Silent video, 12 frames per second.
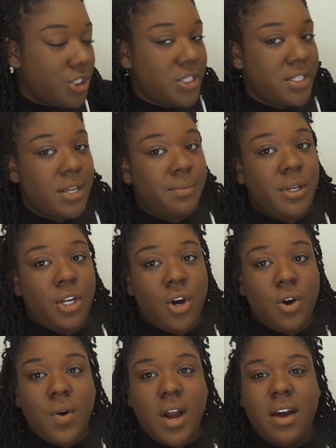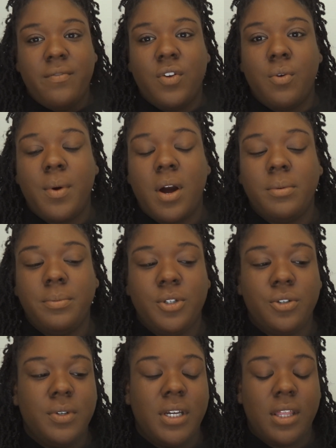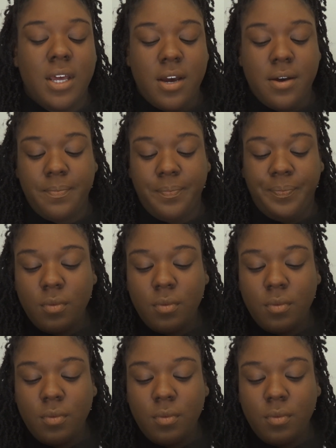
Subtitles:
just let me know. I have no problem doing that.